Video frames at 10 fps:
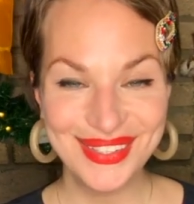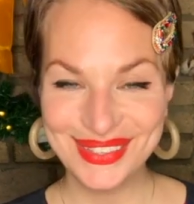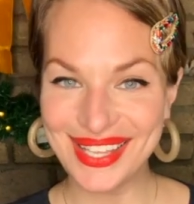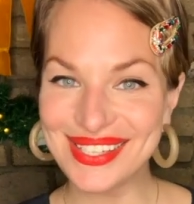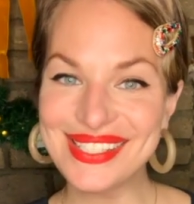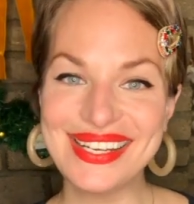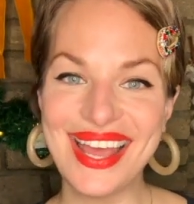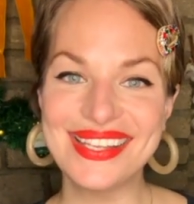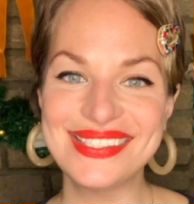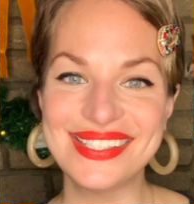London
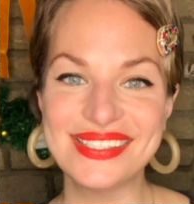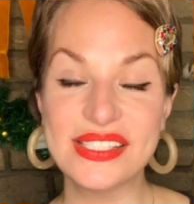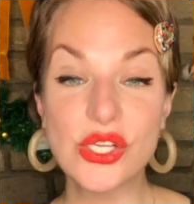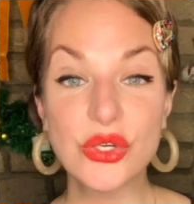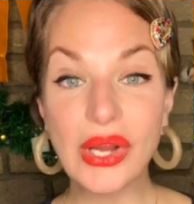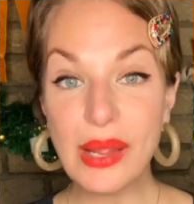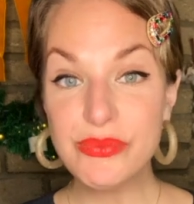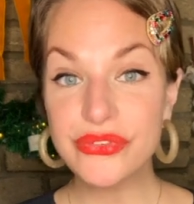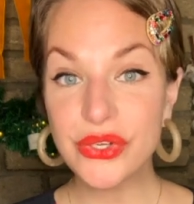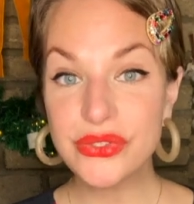Essence
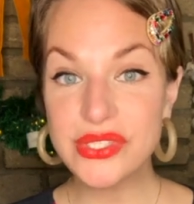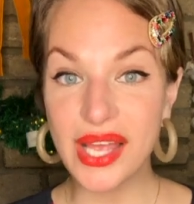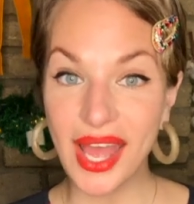Grapefruit